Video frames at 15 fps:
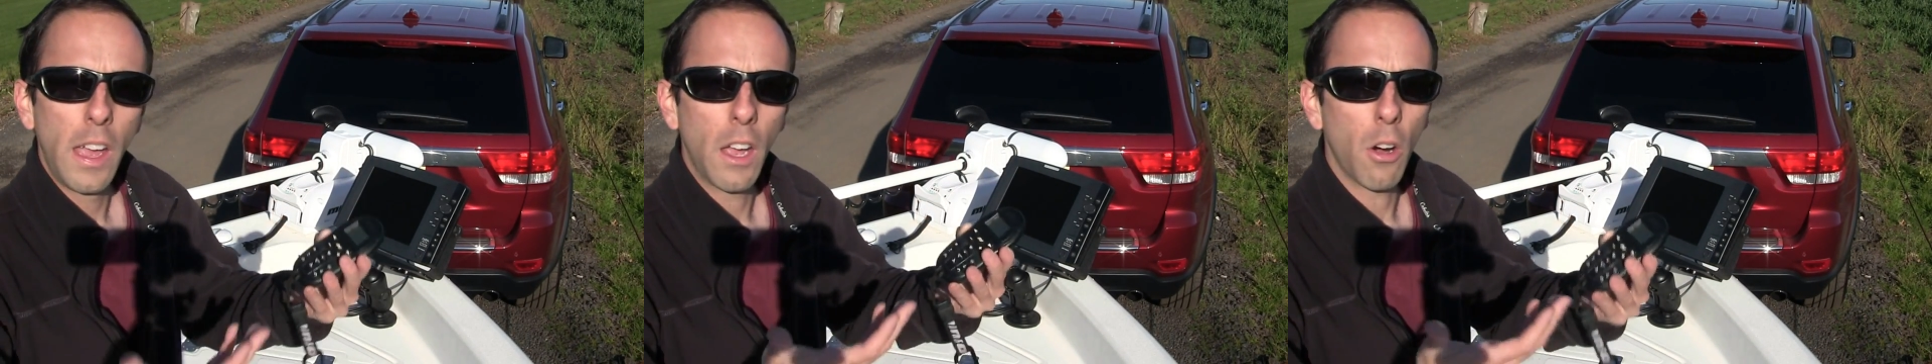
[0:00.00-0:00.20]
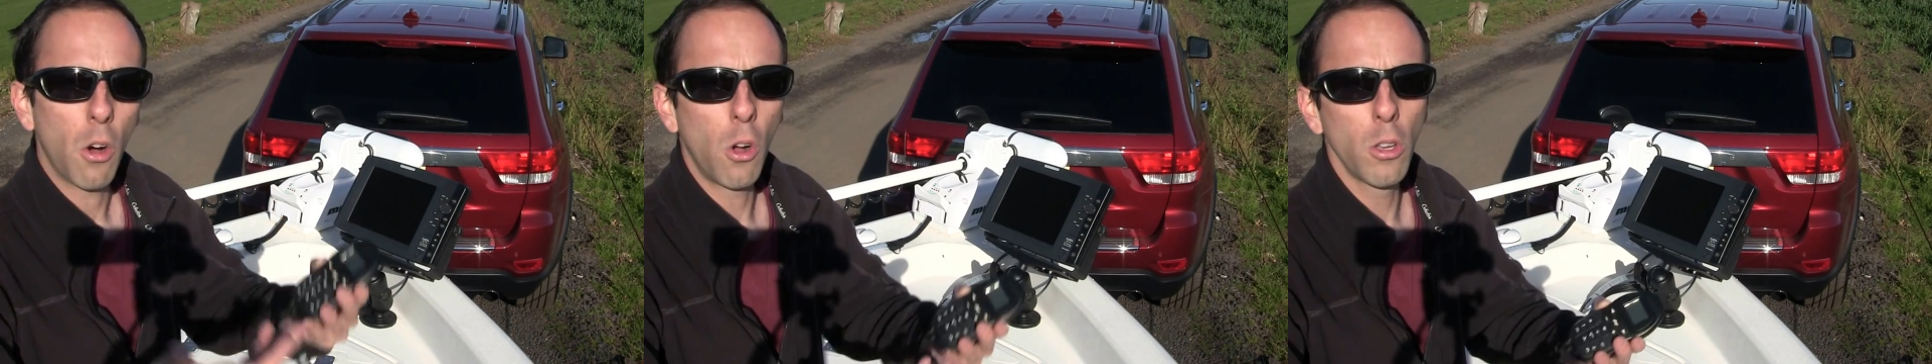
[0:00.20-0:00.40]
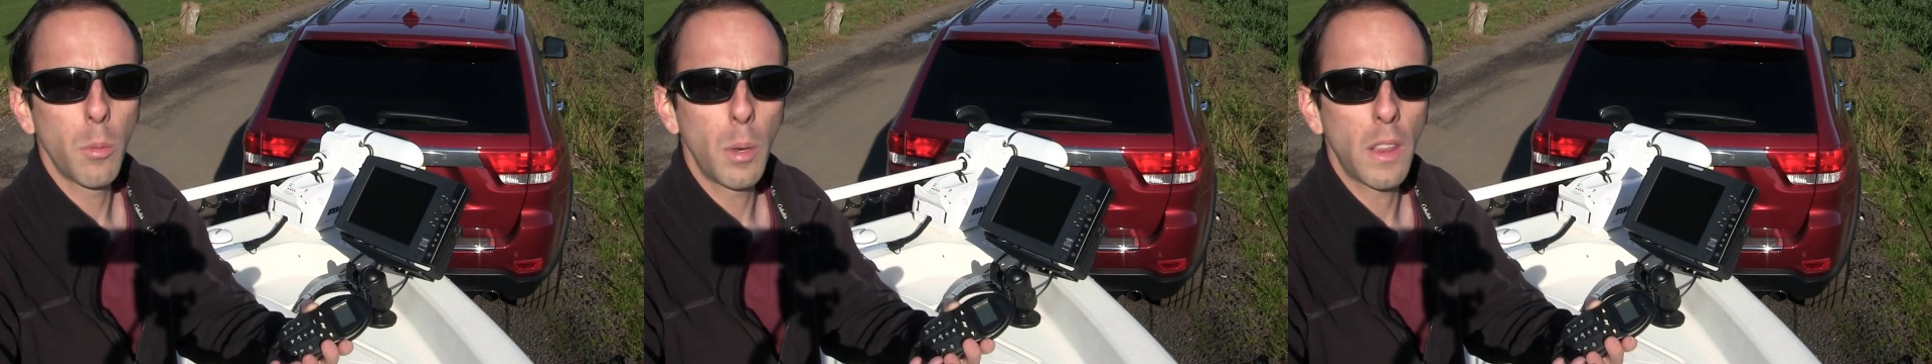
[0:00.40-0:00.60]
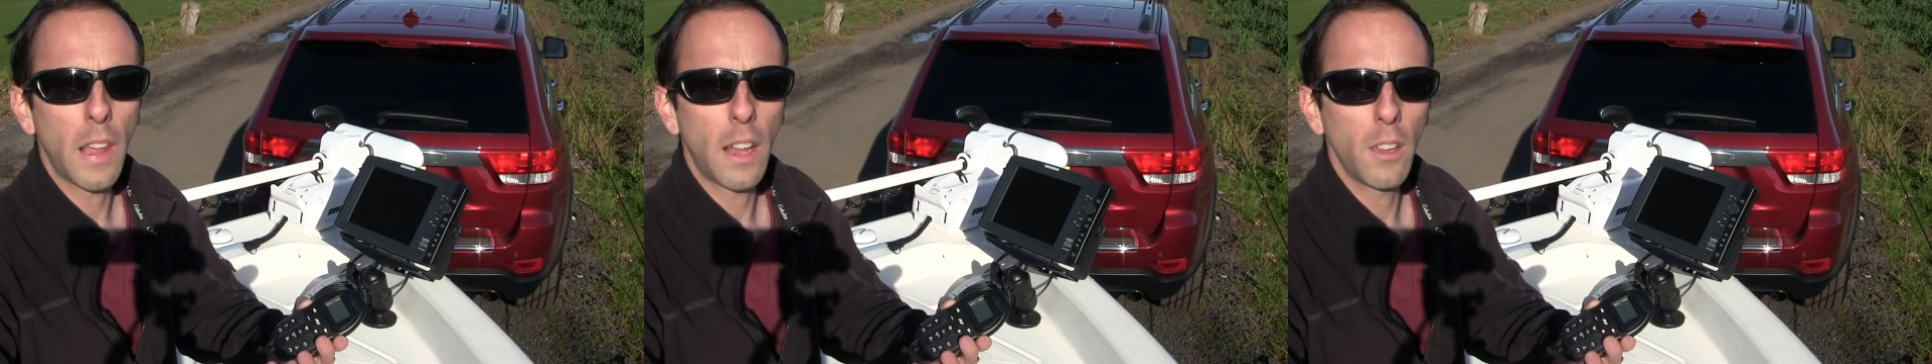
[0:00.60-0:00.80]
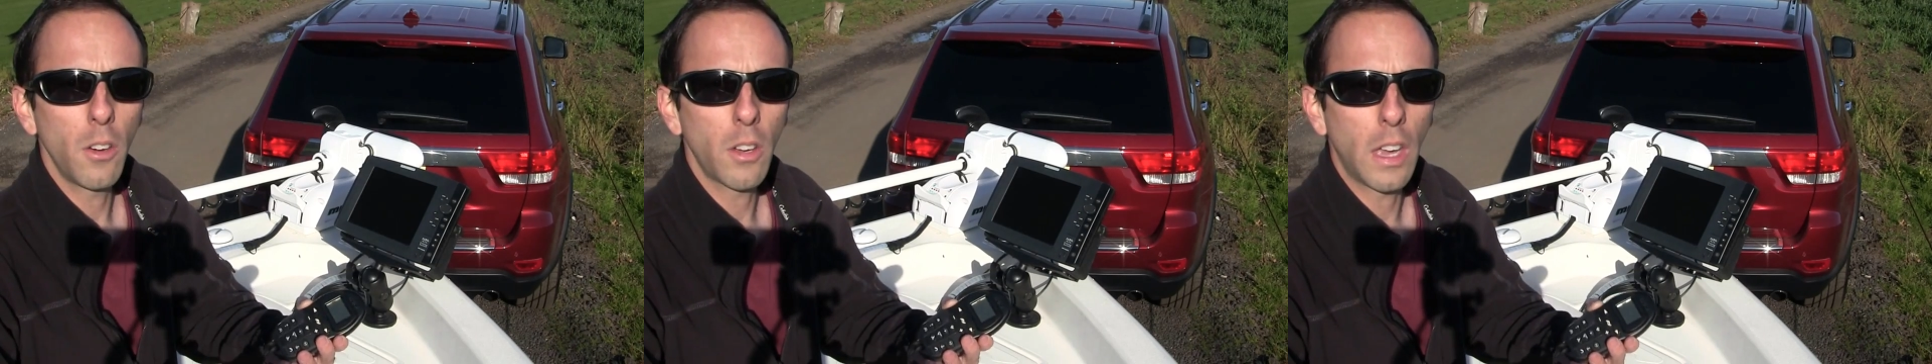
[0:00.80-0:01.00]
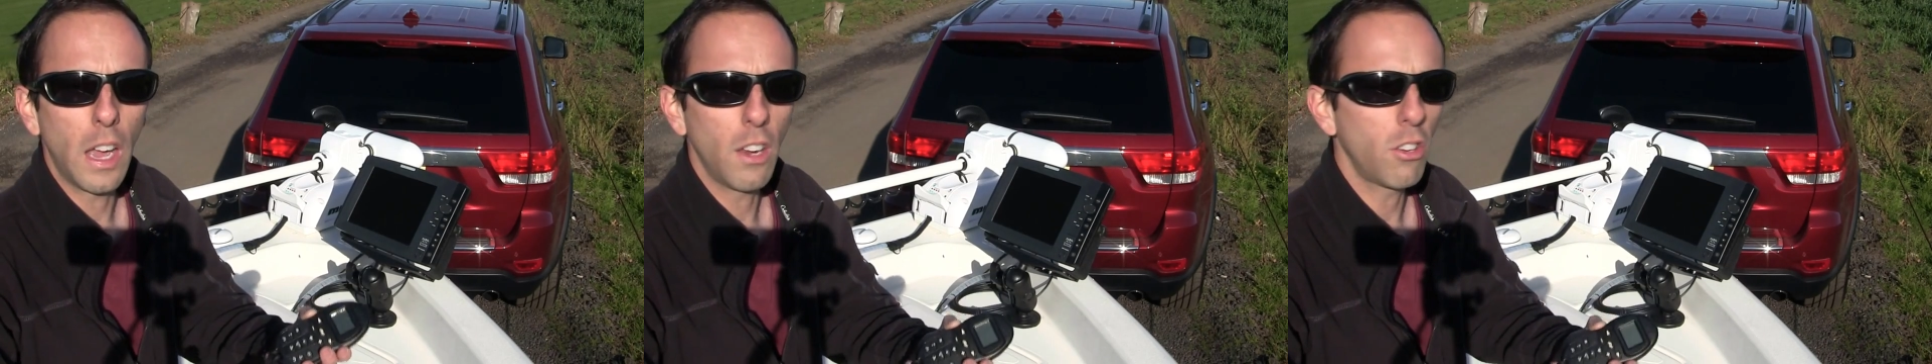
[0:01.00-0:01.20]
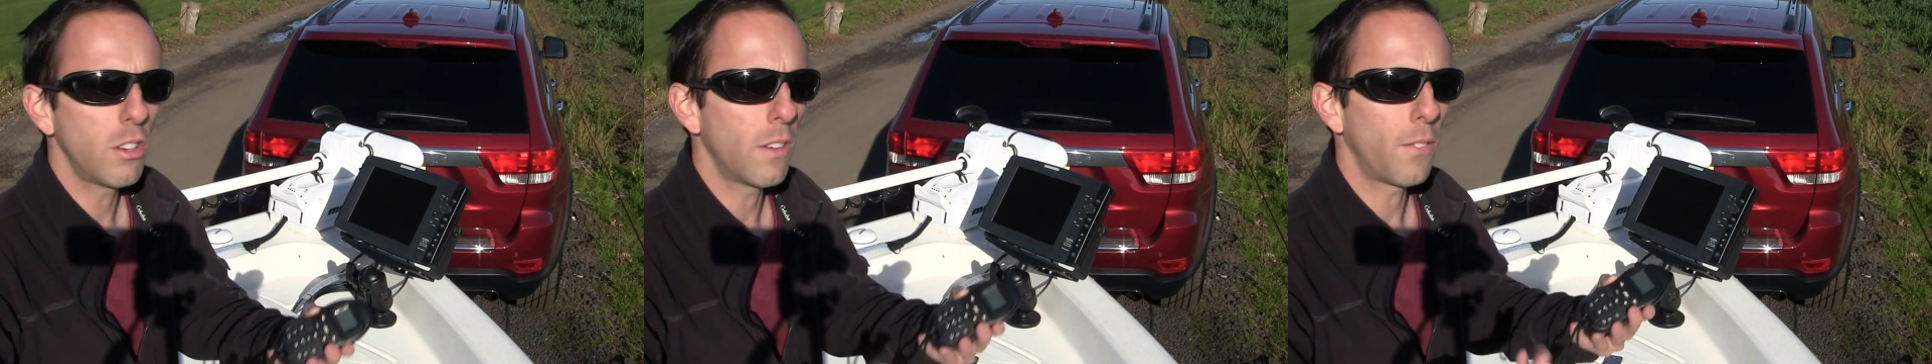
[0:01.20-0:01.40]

it holds me to that location.